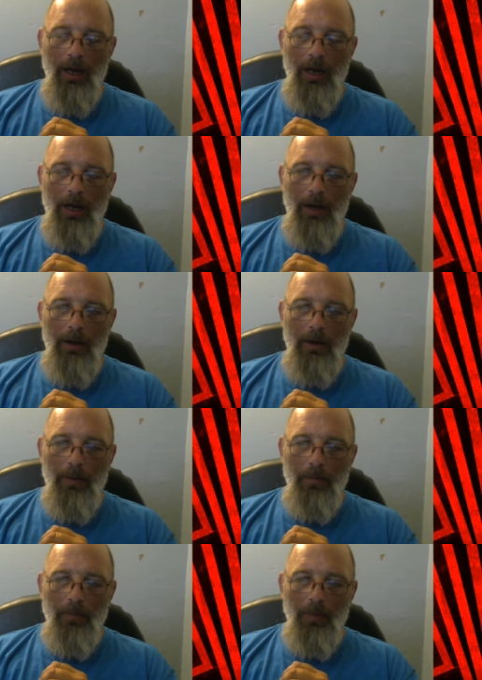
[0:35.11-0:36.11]

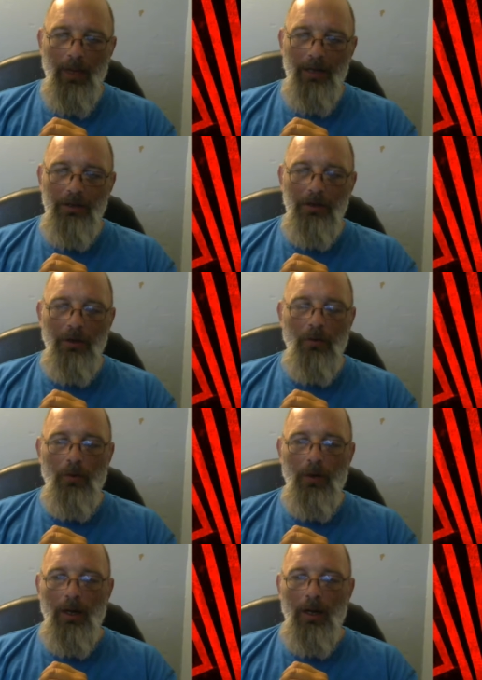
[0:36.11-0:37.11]
As you
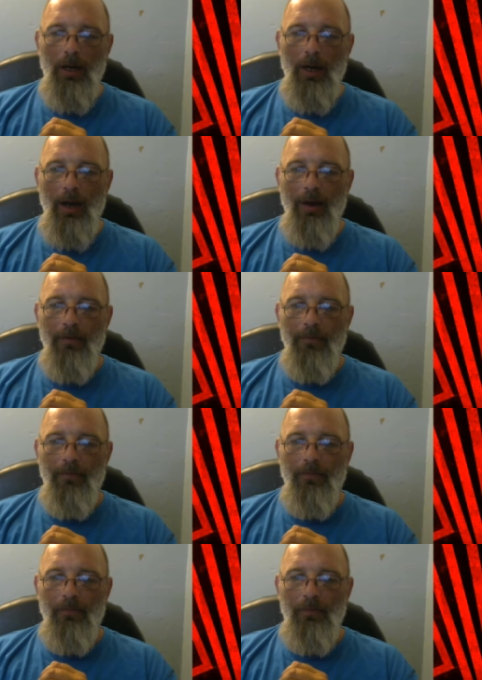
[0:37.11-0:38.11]
know, I
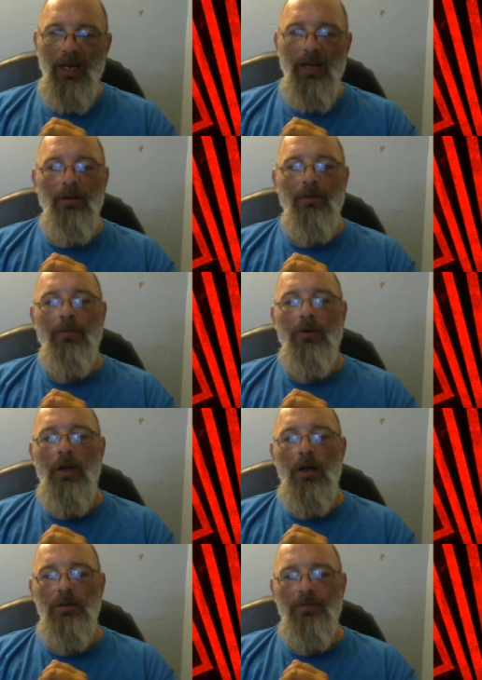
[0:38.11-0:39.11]
have taken the
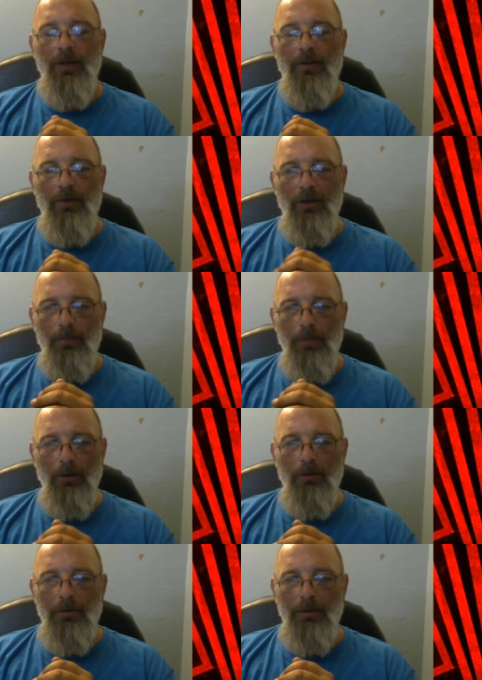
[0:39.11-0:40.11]
philosophy of this
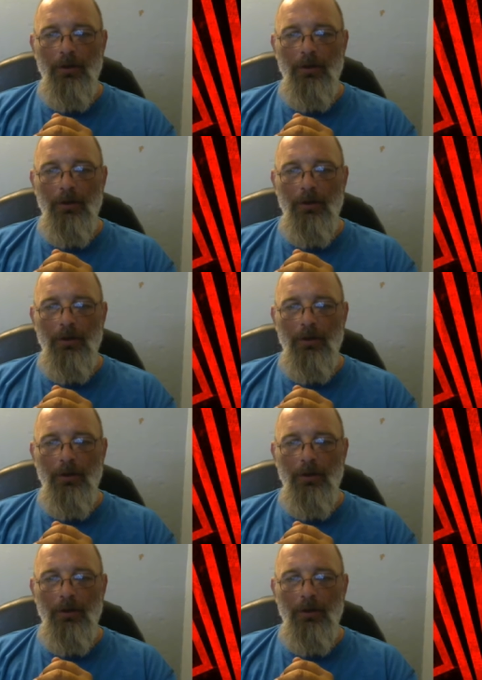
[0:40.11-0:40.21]
build